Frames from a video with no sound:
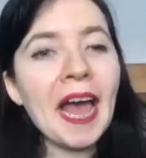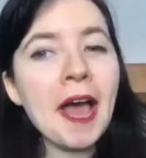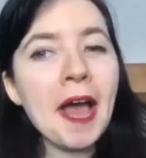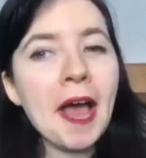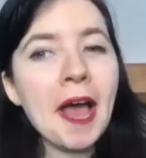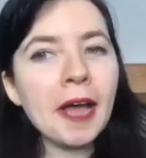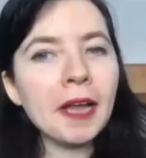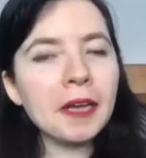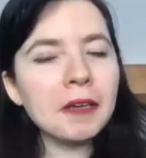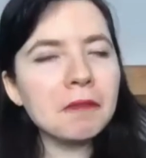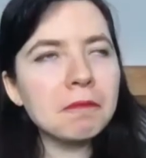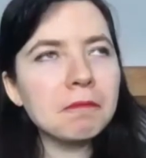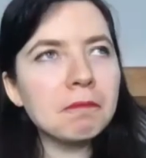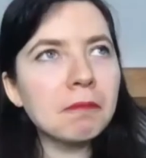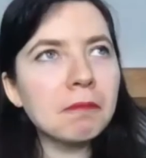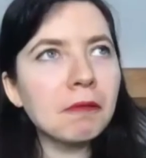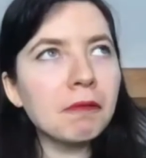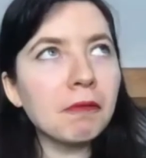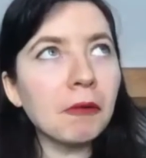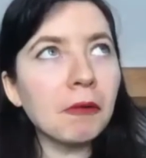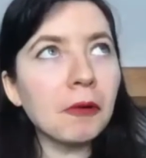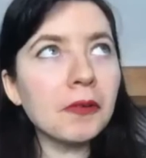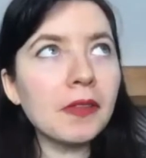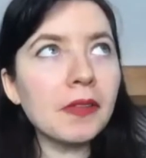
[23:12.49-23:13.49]
and
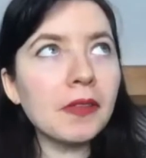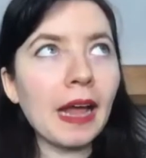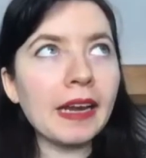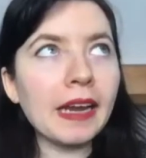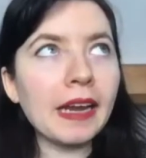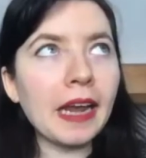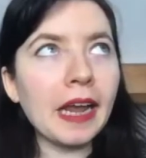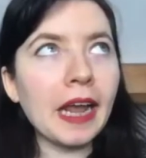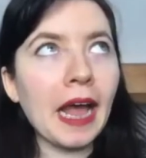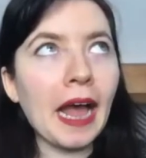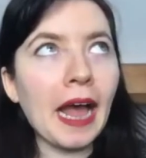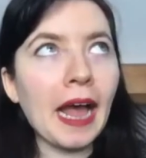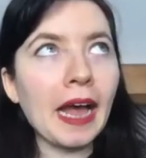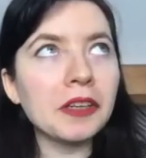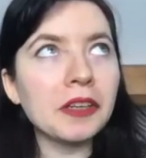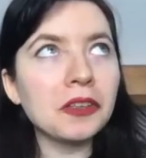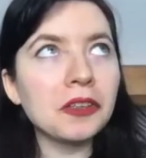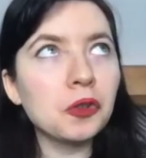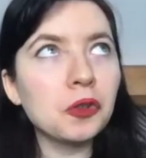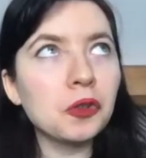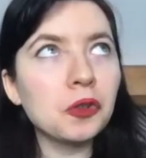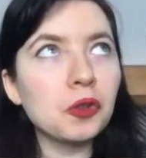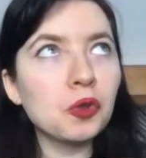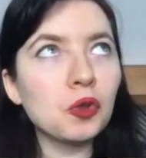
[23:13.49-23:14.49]
before that i had
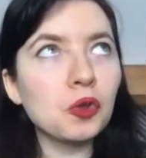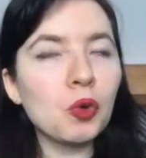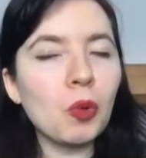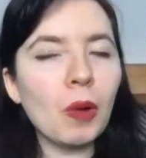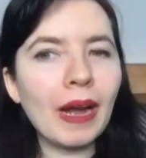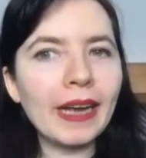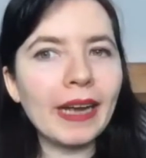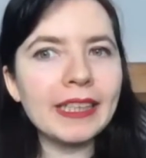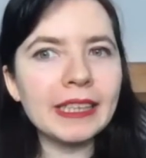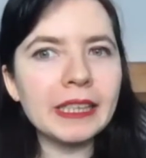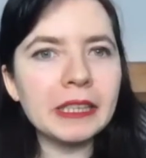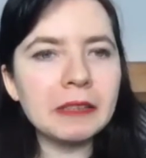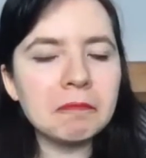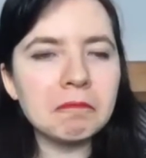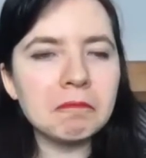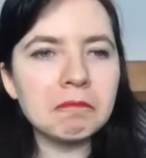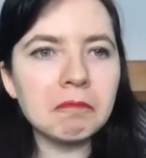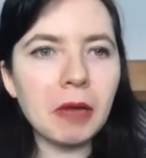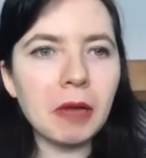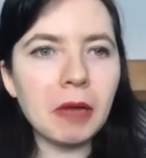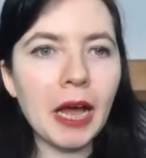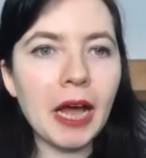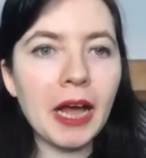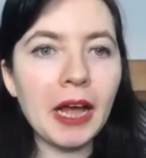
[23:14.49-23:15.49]
quite an
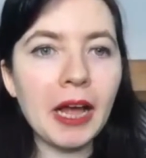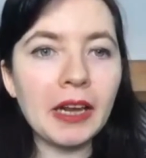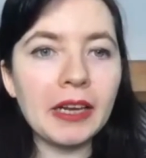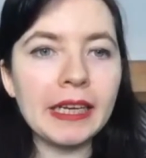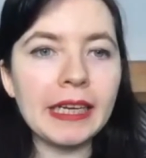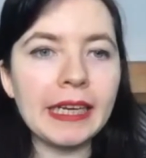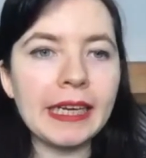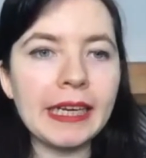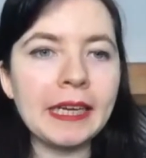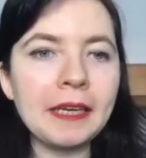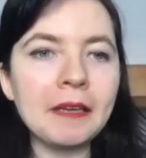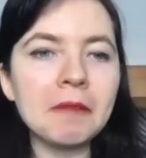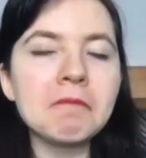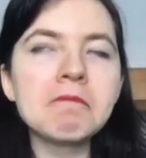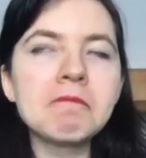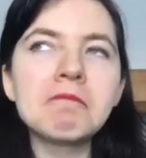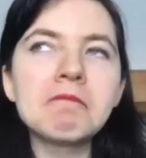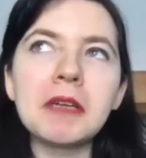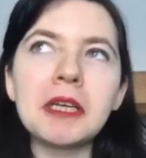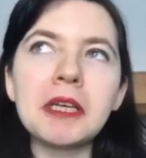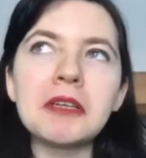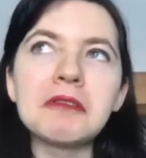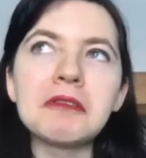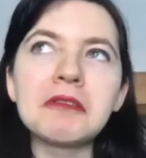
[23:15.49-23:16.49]
early
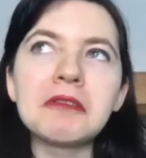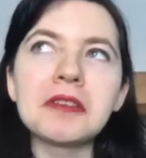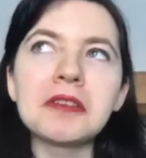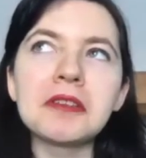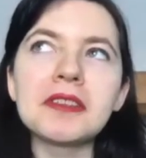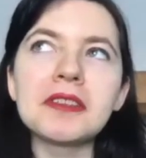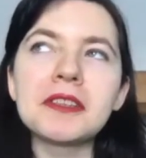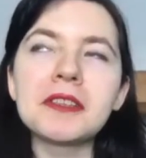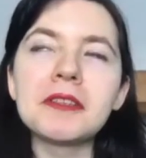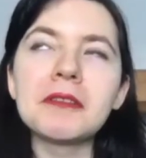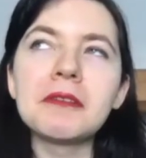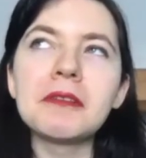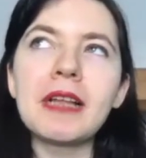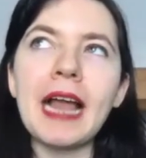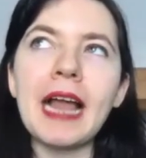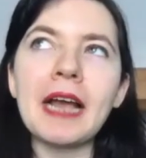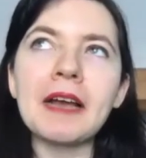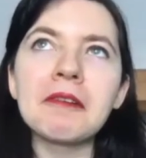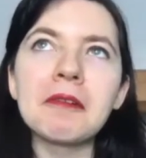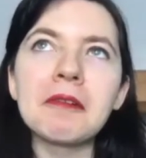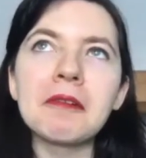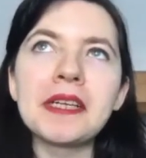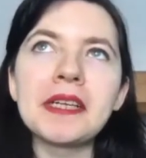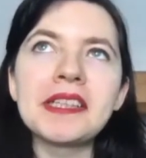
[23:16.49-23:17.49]
interest in
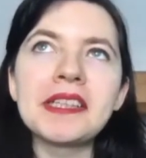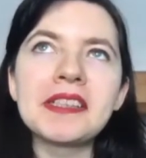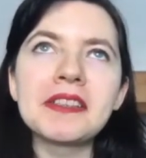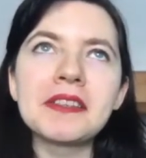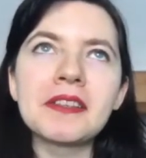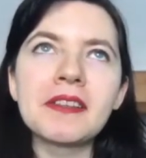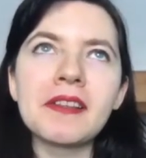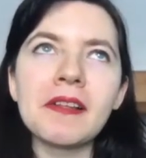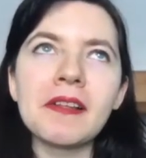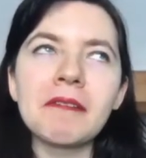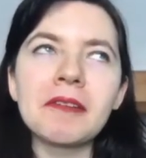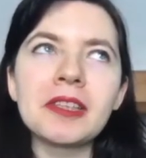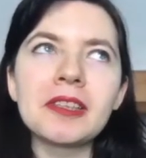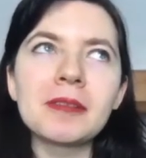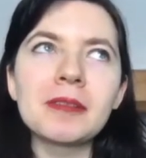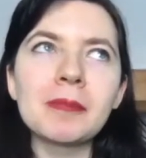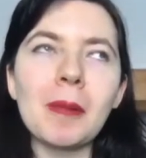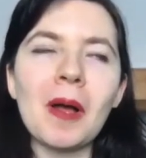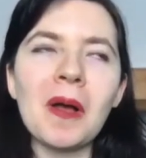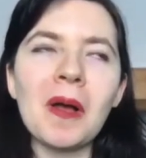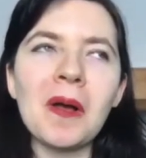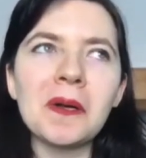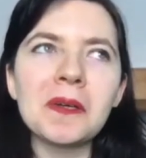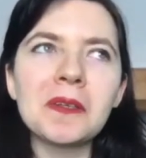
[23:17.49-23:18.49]
language that was
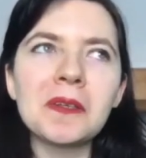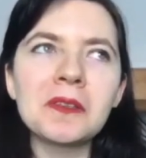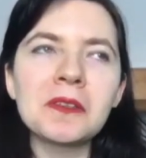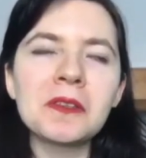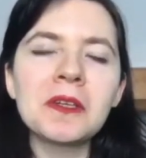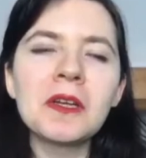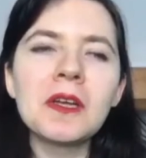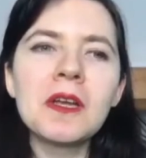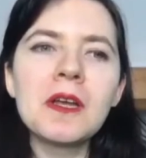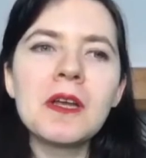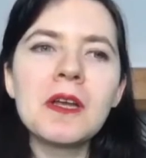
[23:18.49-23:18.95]
sparked